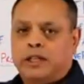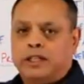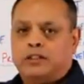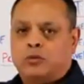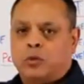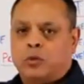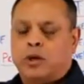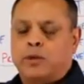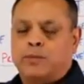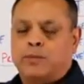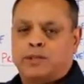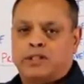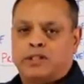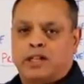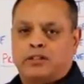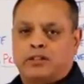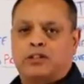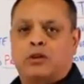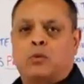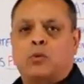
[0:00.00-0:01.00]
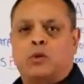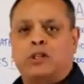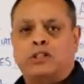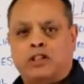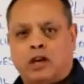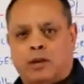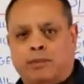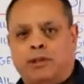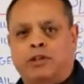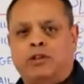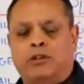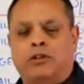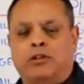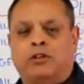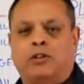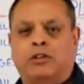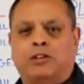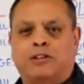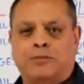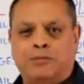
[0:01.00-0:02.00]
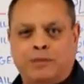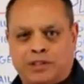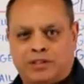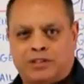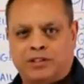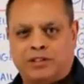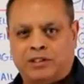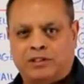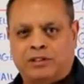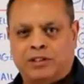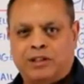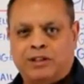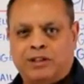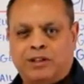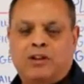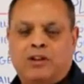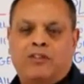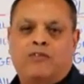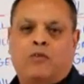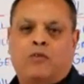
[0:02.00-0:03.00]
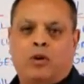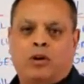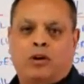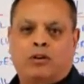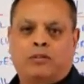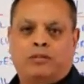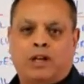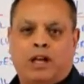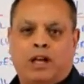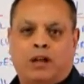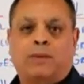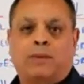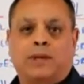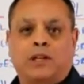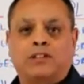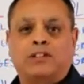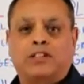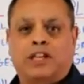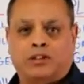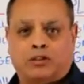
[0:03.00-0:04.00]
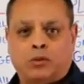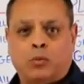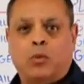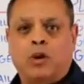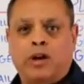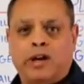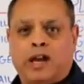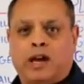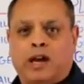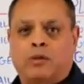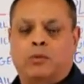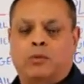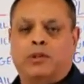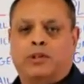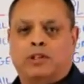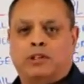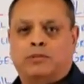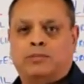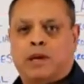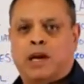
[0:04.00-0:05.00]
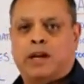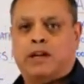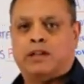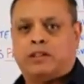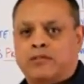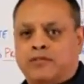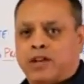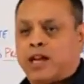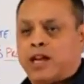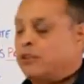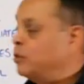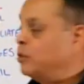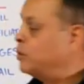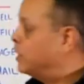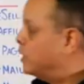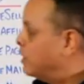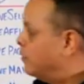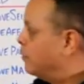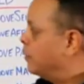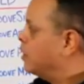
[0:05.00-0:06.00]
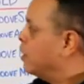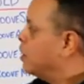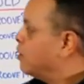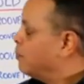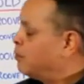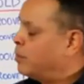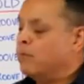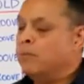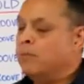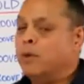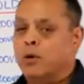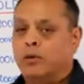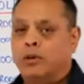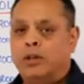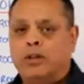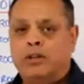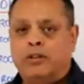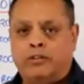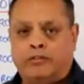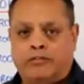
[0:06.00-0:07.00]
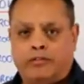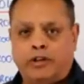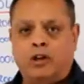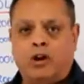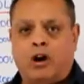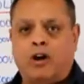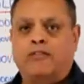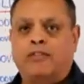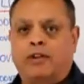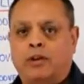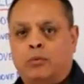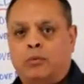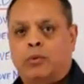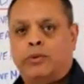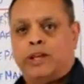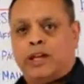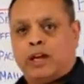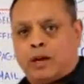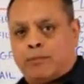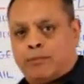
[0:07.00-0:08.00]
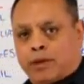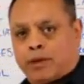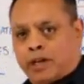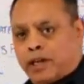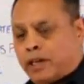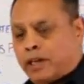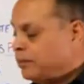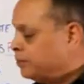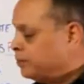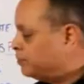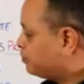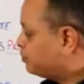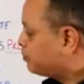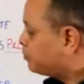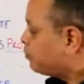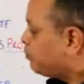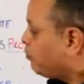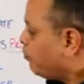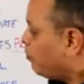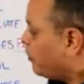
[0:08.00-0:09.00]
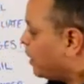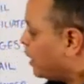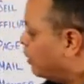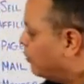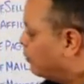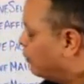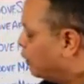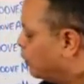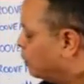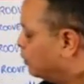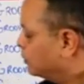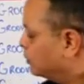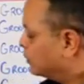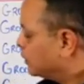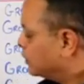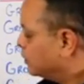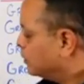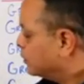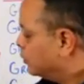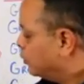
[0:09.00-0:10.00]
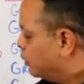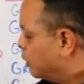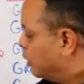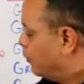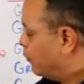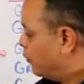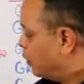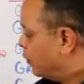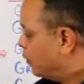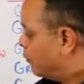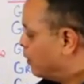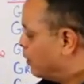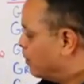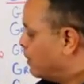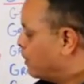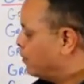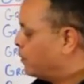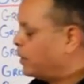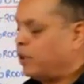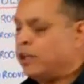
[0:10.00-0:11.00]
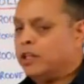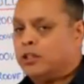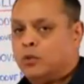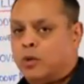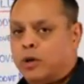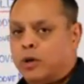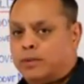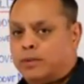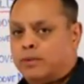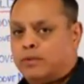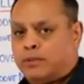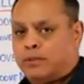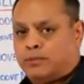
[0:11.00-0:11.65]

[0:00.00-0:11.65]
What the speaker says: it's 20%. So we're doubling your commissions for helping us get the word out with this product. In fact, you can even promote the free offer, and when they upgrade, if you're a free member, you get 20%,